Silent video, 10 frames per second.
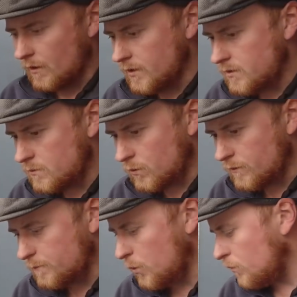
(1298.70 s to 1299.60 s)
This is one
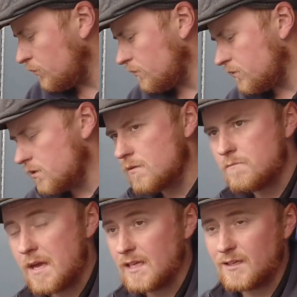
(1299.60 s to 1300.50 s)
of Paul's
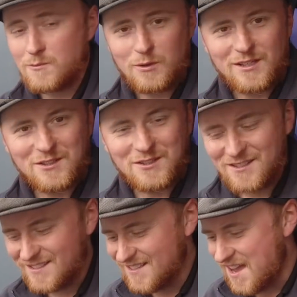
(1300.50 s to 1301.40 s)
many
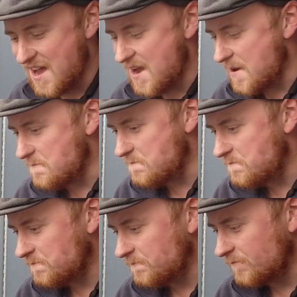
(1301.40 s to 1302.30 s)
Sprinters, and
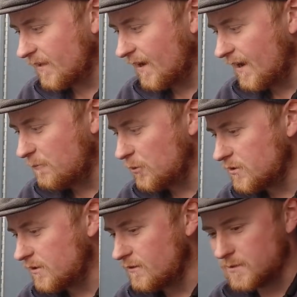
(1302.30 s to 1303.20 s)

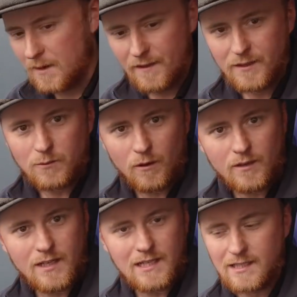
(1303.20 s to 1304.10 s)
what's nice about this
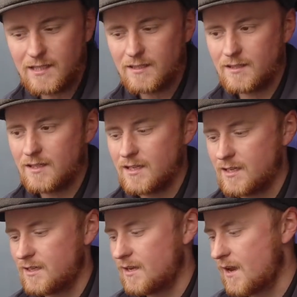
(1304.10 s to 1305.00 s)
one is it's
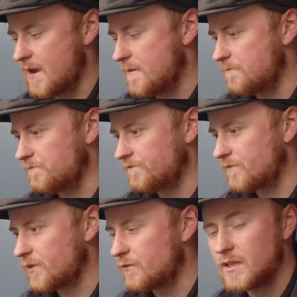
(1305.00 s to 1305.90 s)
the
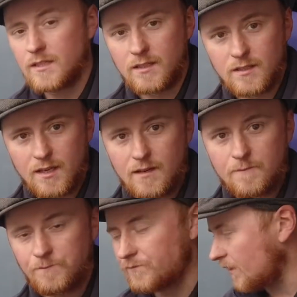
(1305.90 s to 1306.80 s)
316
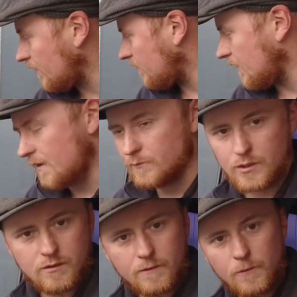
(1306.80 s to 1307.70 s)

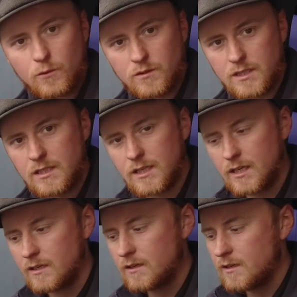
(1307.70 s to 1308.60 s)
Amber's the
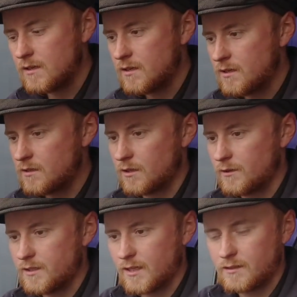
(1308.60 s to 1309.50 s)
416, so
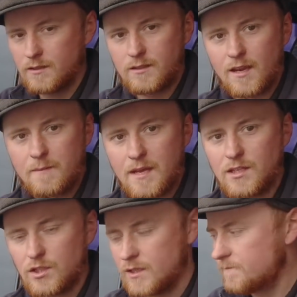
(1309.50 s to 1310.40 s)
this has the same
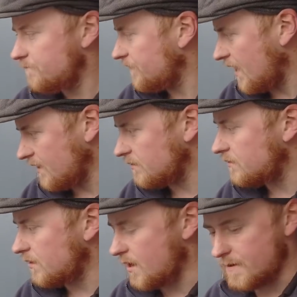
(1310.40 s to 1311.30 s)
engine
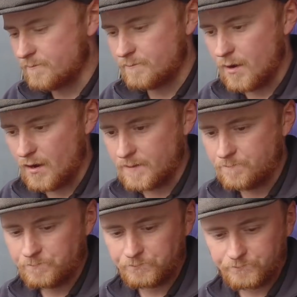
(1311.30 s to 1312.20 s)
as mine.
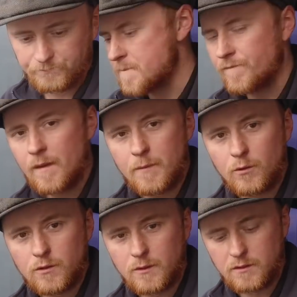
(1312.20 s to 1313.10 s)
It
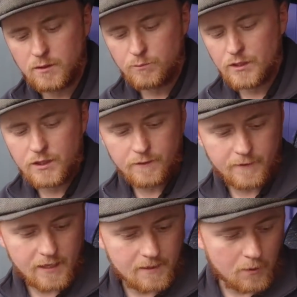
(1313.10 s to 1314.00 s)
also has the sprint
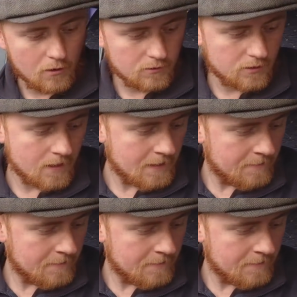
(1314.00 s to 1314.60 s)
shift gearbox.